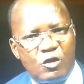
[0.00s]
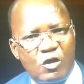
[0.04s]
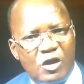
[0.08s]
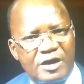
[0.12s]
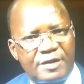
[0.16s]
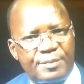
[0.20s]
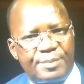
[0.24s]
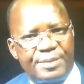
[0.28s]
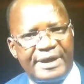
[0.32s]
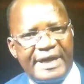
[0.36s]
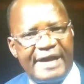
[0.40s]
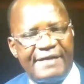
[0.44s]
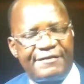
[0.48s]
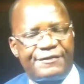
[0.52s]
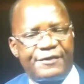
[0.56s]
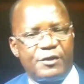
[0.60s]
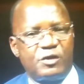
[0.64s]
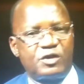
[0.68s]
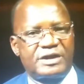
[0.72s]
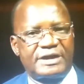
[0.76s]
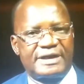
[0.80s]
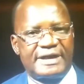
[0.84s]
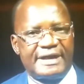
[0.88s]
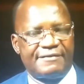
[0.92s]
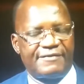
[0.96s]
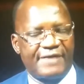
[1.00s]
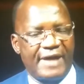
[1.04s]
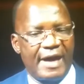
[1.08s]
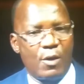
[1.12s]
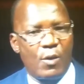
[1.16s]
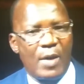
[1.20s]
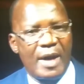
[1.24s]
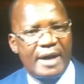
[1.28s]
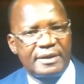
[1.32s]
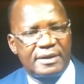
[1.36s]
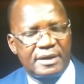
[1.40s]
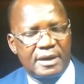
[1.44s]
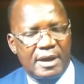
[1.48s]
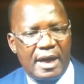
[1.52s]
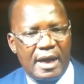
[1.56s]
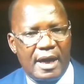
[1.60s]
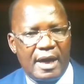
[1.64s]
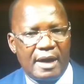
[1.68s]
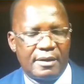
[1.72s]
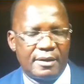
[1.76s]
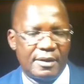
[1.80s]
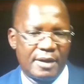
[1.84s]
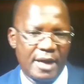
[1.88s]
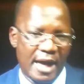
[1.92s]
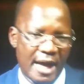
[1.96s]
cannot be a fugitive. I
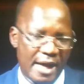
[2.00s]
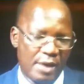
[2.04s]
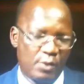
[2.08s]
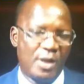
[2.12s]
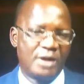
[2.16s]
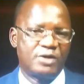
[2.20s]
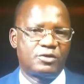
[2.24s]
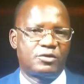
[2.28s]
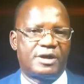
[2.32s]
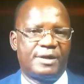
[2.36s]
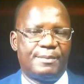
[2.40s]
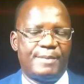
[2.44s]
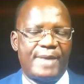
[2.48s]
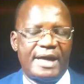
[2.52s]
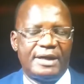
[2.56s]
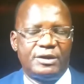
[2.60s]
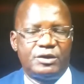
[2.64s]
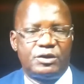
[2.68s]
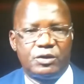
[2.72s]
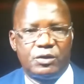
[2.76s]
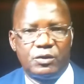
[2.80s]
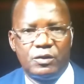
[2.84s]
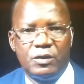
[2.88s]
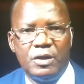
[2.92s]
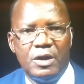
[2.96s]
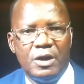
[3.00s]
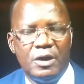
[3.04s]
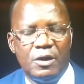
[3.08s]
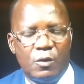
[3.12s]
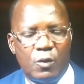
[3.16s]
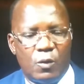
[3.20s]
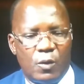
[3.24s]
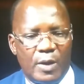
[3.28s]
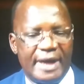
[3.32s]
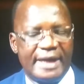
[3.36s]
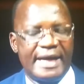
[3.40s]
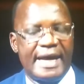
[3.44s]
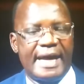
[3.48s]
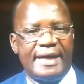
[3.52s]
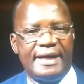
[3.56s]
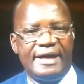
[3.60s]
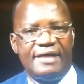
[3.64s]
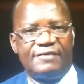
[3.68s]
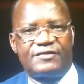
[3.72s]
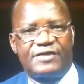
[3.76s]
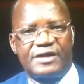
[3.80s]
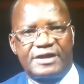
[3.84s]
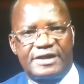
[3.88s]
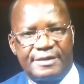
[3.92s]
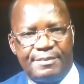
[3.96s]
want to remind you, when I
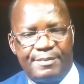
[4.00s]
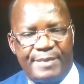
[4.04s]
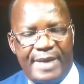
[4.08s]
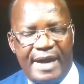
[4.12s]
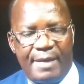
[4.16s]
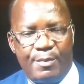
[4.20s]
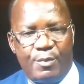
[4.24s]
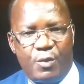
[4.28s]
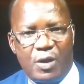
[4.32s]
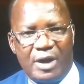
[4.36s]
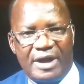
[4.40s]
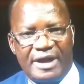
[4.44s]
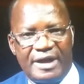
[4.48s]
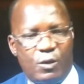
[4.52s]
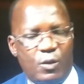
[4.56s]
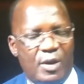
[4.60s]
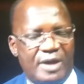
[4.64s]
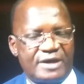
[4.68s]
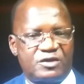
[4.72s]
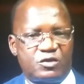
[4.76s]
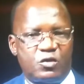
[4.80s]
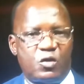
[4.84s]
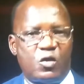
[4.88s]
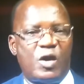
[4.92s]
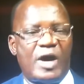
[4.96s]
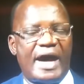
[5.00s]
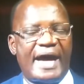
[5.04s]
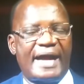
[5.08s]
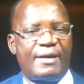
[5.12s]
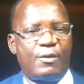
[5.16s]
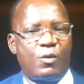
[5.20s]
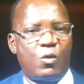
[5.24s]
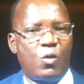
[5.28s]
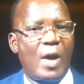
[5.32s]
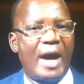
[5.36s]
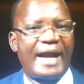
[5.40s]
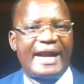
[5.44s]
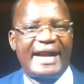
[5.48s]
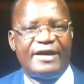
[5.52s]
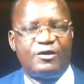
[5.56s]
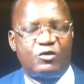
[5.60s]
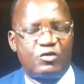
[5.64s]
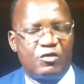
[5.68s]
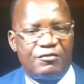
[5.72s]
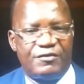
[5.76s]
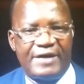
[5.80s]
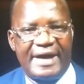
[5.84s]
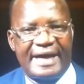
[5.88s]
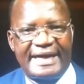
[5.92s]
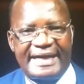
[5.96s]
left Zimbabwe, there was no warrant
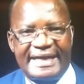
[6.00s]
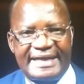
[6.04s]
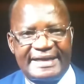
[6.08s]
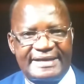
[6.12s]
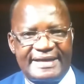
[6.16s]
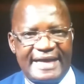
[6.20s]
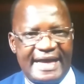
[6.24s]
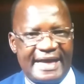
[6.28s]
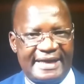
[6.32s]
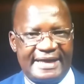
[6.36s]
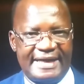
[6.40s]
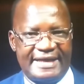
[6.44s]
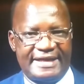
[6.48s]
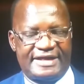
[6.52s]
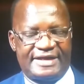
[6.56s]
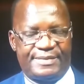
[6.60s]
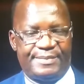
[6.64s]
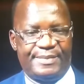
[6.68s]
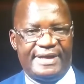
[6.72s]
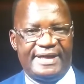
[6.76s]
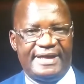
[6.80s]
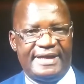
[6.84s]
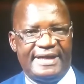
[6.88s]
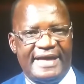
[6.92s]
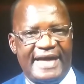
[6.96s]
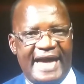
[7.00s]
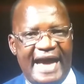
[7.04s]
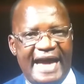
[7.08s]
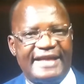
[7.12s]
of arrest against me.